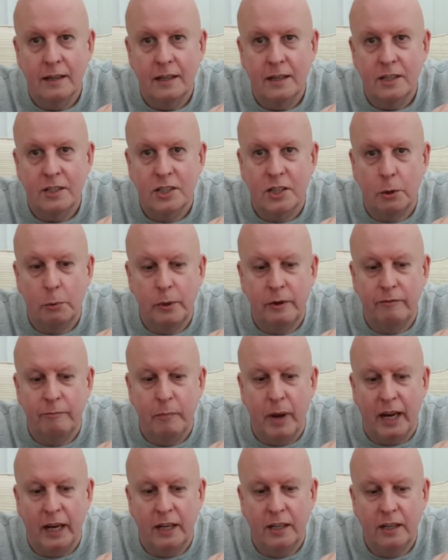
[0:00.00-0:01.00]
So we've
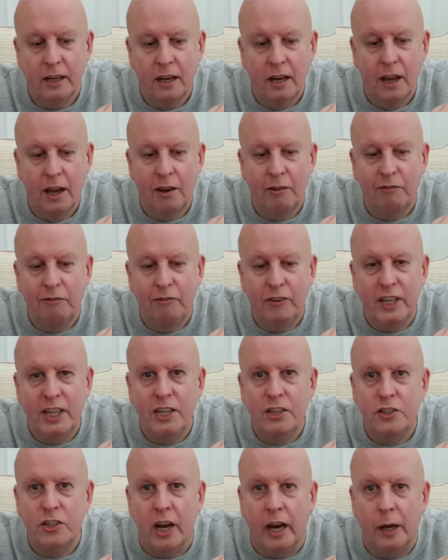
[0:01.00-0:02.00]
made a V
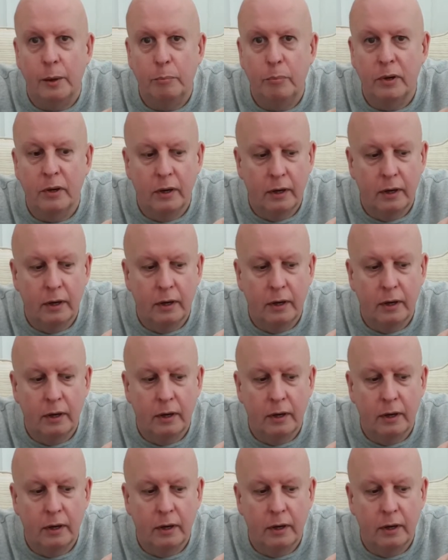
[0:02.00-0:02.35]
shape.